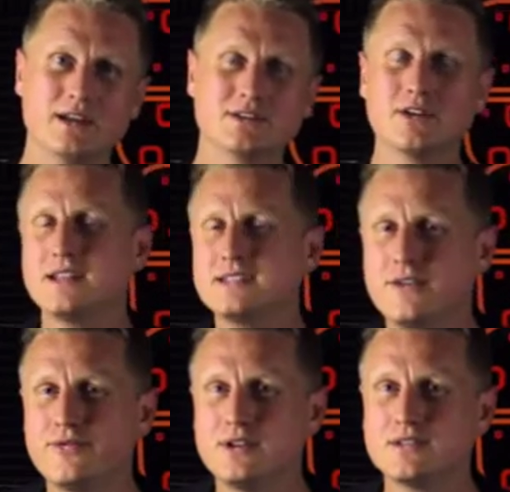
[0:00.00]
So let's
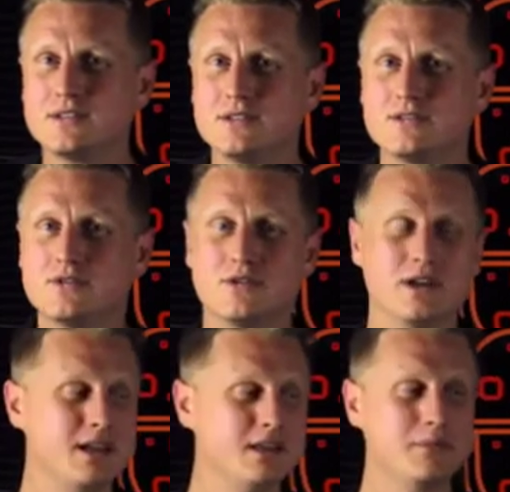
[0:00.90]
say, for instance, you're
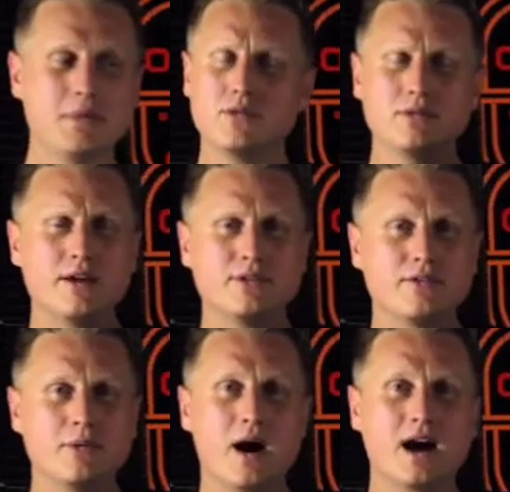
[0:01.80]
in the middle level
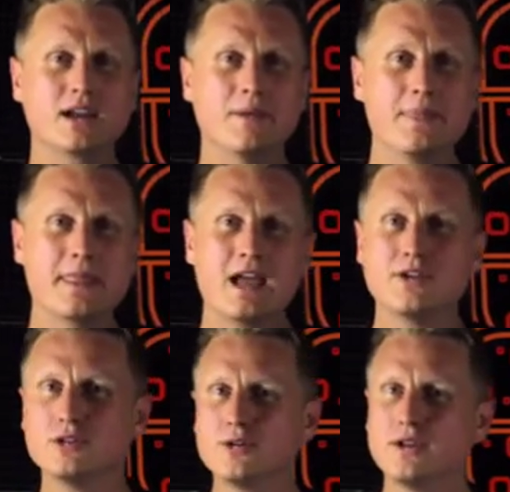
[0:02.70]
of the market
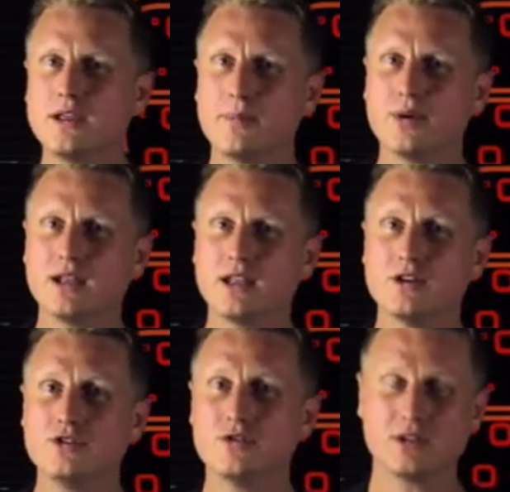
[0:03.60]
and you're looking at putting in
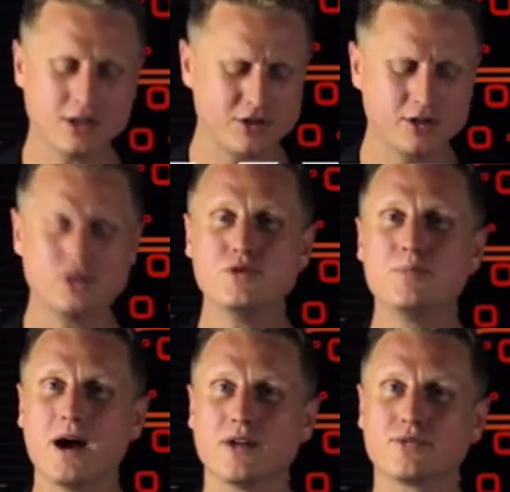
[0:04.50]
a new kitchen, new
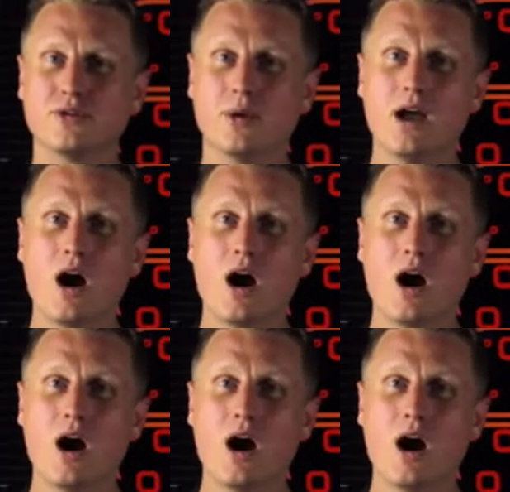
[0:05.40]
bathroom.